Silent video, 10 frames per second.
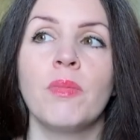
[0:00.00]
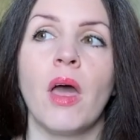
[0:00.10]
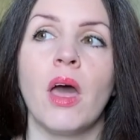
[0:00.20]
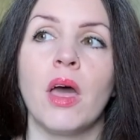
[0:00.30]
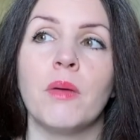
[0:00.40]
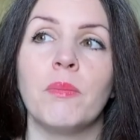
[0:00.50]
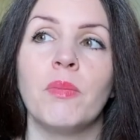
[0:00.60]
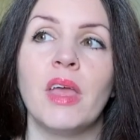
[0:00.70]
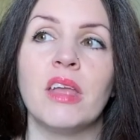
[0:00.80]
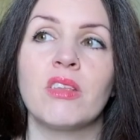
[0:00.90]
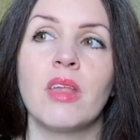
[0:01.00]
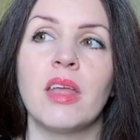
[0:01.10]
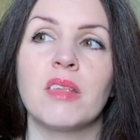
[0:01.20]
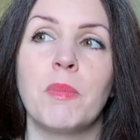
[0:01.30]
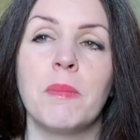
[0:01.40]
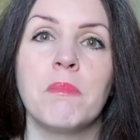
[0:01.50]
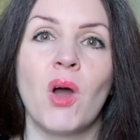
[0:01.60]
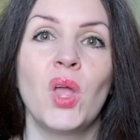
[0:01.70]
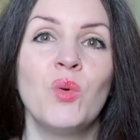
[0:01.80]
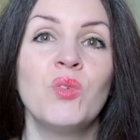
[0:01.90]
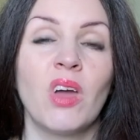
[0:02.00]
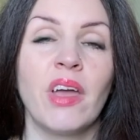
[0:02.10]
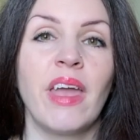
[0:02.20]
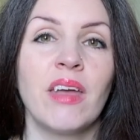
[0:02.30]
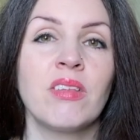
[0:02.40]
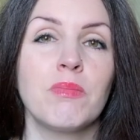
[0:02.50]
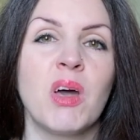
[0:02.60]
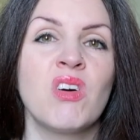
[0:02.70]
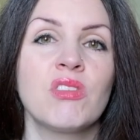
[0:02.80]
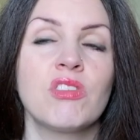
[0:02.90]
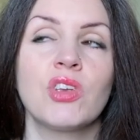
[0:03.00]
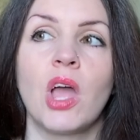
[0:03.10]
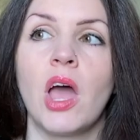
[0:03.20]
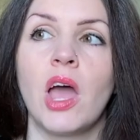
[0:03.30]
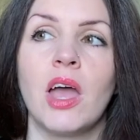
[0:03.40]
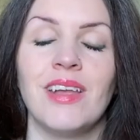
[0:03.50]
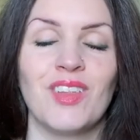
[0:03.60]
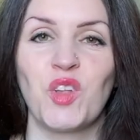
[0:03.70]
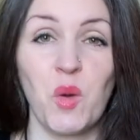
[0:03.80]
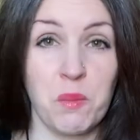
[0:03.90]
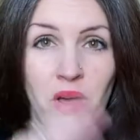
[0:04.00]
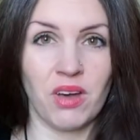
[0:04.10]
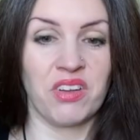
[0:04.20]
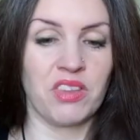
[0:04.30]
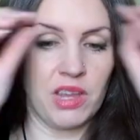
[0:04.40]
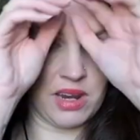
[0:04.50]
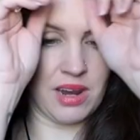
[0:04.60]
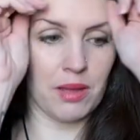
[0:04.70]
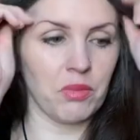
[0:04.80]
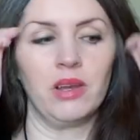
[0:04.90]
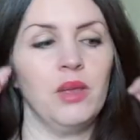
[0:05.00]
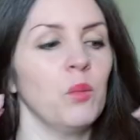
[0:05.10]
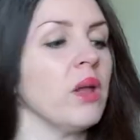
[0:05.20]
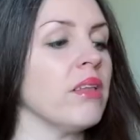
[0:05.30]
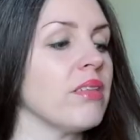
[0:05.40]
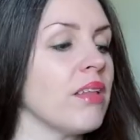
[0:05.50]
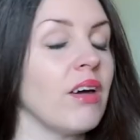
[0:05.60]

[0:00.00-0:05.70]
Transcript: Um, it's it's been mild, I guess. March, uh, it's gone past in an absolute whiz.